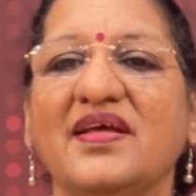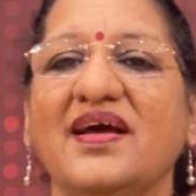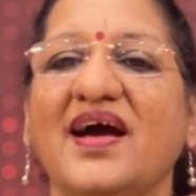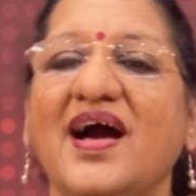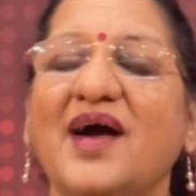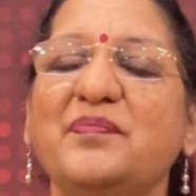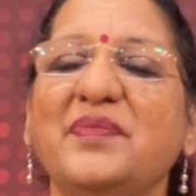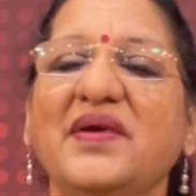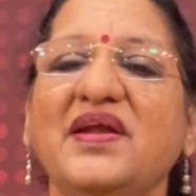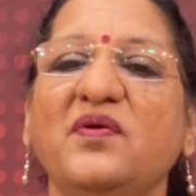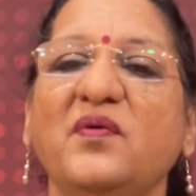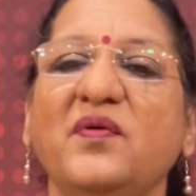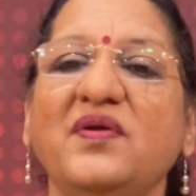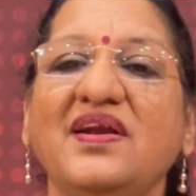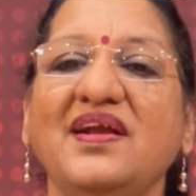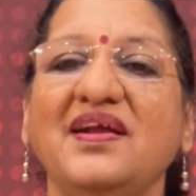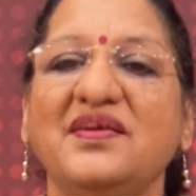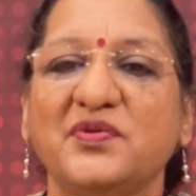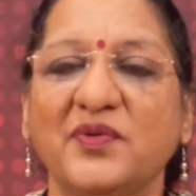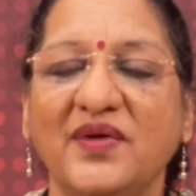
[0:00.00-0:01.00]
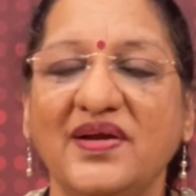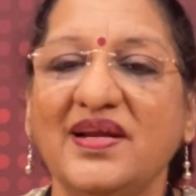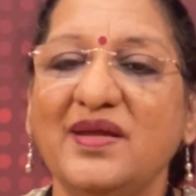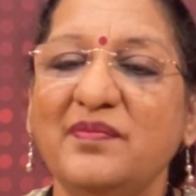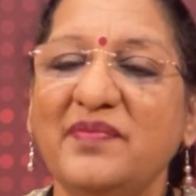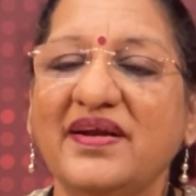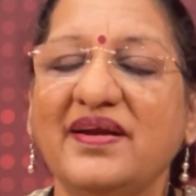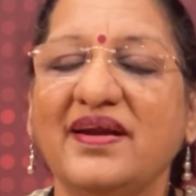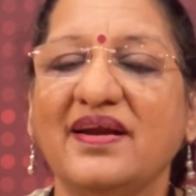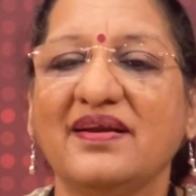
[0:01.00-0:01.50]
appeal only to a
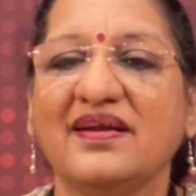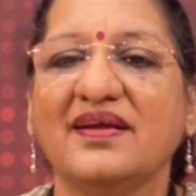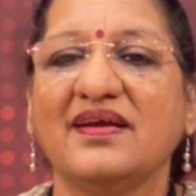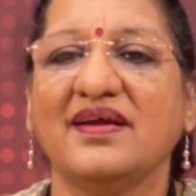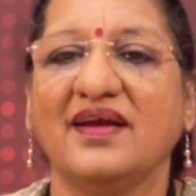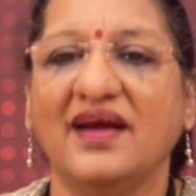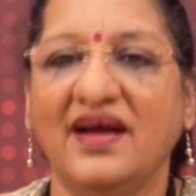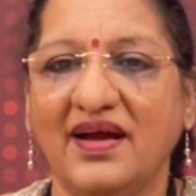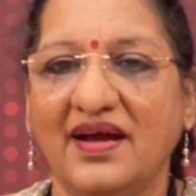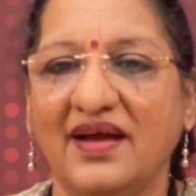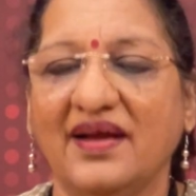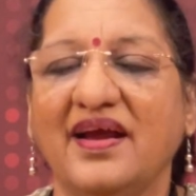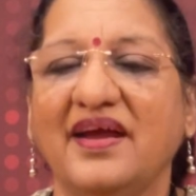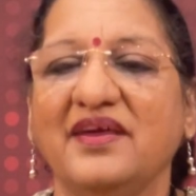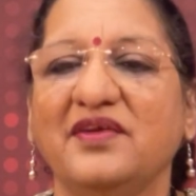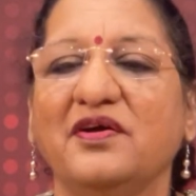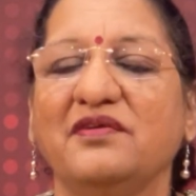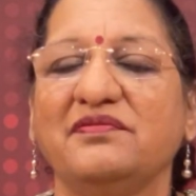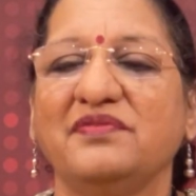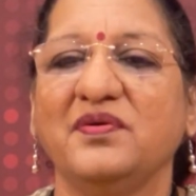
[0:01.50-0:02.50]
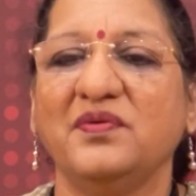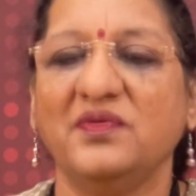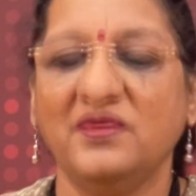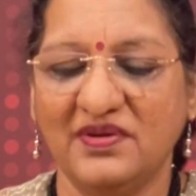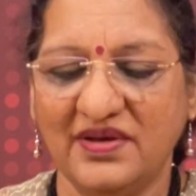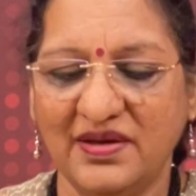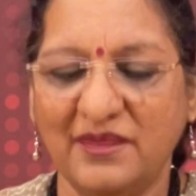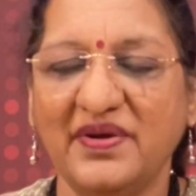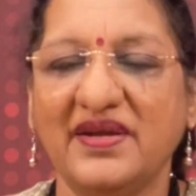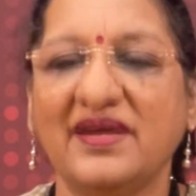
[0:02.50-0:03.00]
limited uh, kind of, you know,
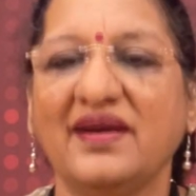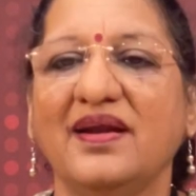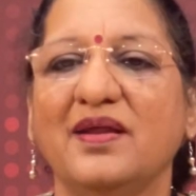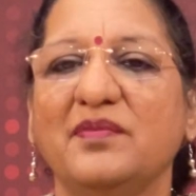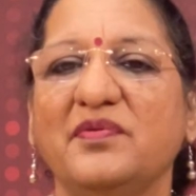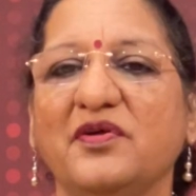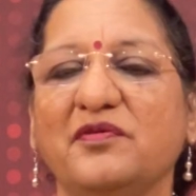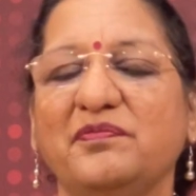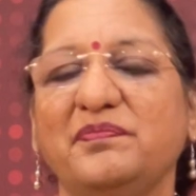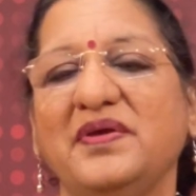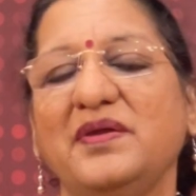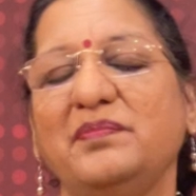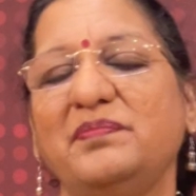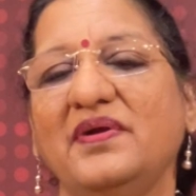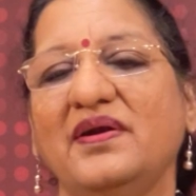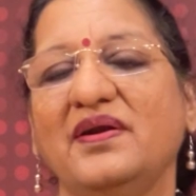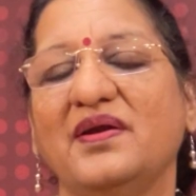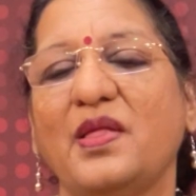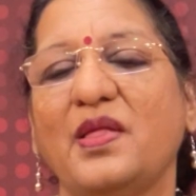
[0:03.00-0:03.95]
limited number of people.